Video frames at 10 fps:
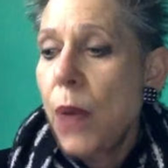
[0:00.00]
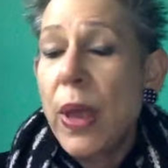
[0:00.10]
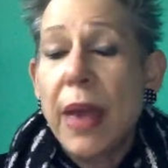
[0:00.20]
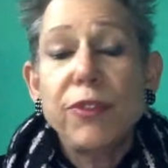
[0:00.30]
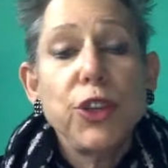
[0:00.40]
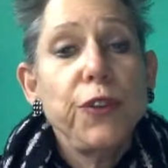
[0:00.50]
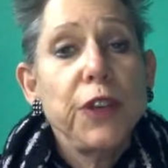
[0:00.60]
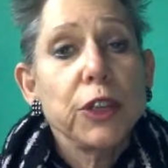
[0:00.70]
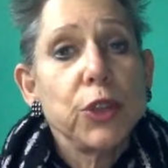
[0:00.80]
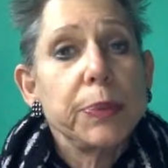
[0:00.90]
We have 2
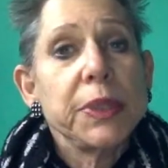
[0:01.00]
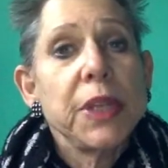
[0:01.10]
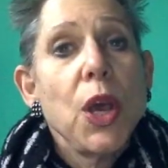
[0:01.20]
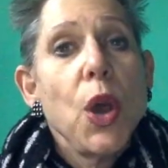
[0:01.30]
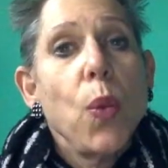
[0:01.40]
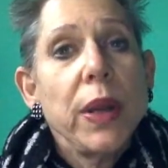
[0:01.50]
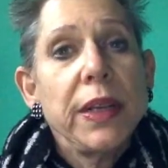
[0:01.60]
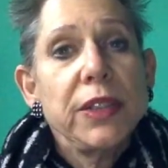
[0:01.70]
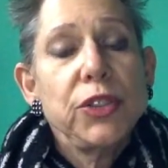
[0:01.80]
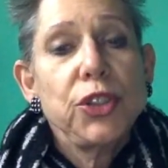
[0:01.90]
field trips. One
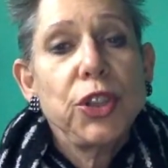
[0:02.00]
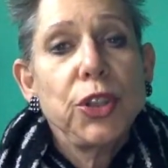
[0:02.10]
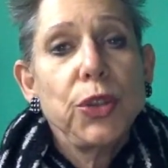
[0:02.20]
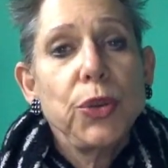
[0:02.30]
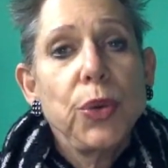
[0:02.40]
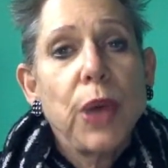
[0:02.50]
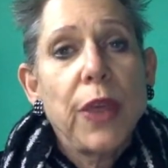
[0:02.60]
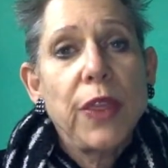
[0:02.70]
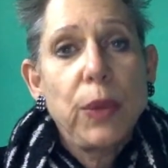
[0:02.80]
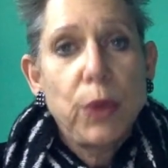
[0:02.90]
is to
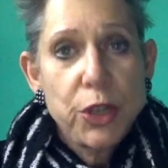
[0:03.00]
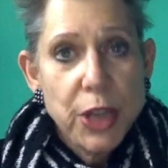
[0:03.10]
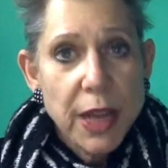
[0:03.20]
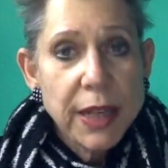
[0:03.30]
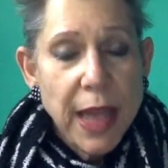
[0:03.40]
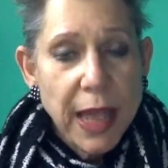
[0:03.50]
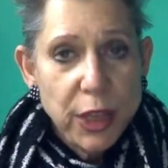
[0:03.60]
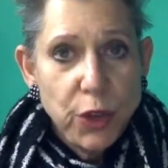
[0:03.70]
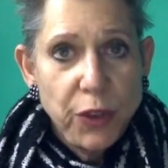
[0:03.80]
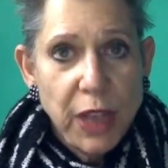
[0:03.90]
the Rotunda at
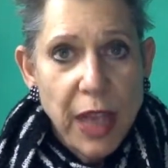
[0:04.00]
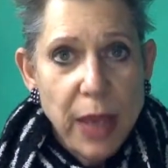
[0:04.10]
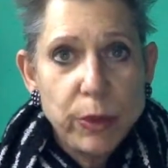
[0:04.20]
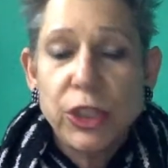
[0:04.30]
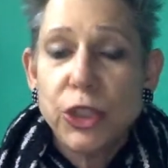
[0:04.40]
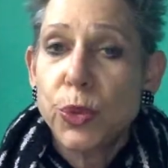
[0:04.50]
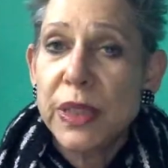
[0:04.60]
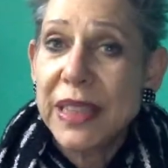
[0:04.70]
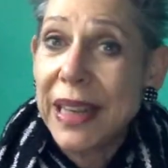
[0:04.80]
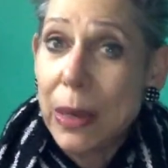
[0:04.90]
UVA, which is
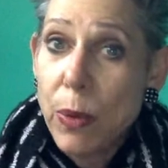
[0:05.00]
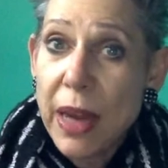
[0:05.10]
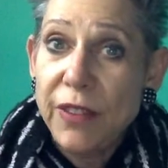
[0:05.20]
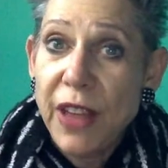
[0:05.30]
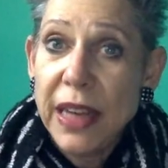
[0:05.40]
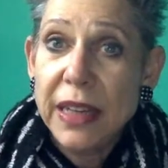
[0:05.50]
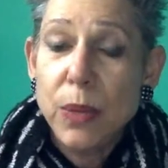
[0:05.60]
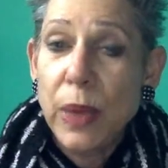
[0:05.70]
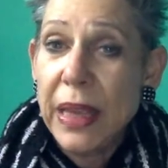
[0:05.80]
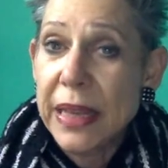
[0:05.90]
recently renovated,
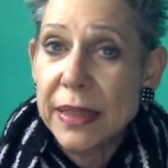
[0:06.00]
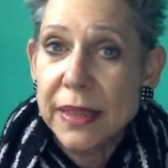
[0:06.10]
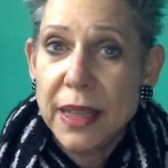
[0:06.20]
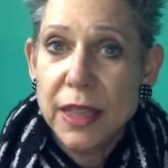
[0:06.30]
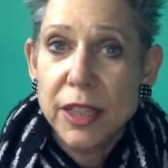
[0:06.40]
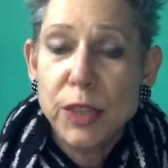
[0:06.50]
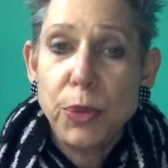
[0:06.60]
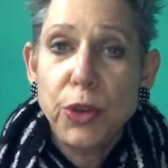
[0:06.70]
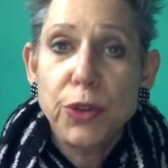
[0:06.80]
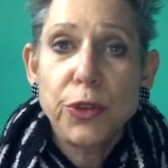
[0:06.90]
and we get to see it in its
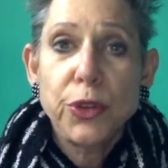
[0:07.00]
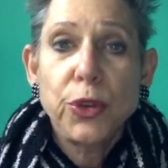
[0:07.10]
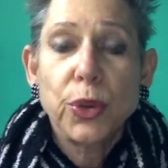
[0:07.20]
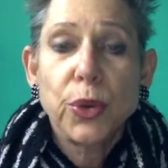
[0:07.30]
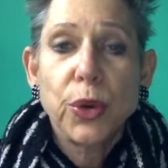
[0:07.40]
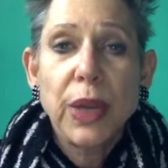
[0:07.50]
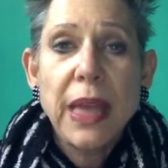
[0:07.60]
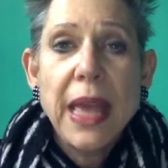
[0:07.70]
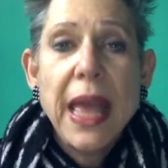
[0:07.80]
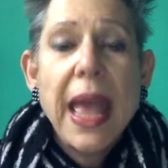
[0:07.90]
beautiful new glory.
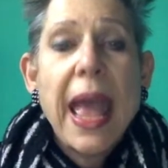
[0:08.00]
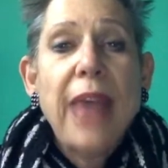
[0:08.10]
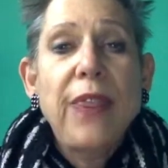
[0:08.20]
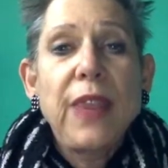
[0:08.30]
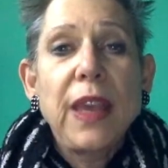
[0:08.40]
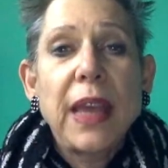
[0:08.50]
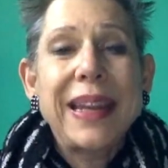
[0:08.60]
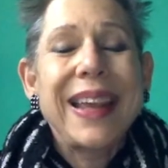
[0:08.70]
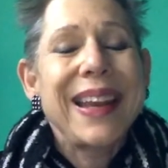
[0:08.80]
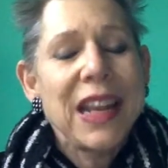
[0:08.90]
And
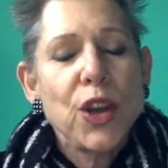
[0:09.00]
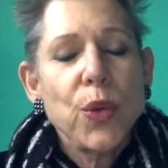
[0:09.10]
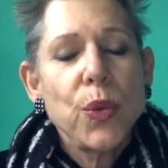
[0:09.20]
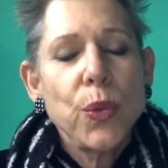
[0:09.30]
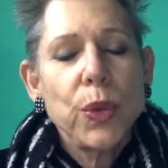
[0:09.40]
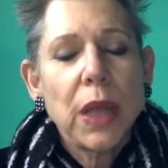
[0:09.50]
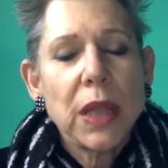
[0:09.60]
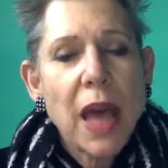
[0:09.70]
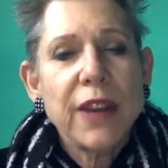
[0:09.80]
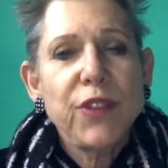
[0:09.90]
I know a
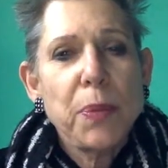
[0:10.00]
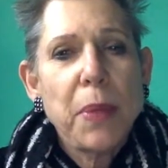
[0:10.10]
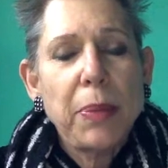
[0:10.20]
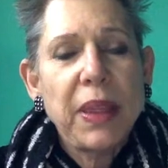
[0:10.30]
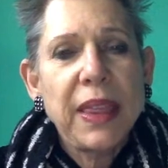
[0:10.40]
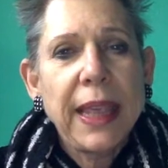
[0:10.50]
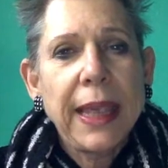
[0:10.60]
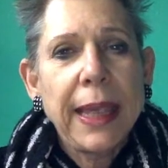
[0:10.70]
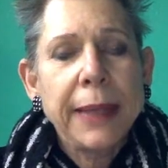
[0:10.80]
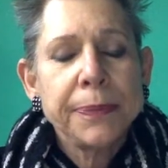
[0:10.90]
lot of you may be
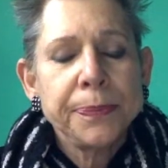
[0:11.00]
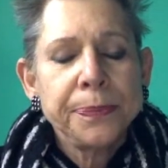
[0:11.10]
thinking,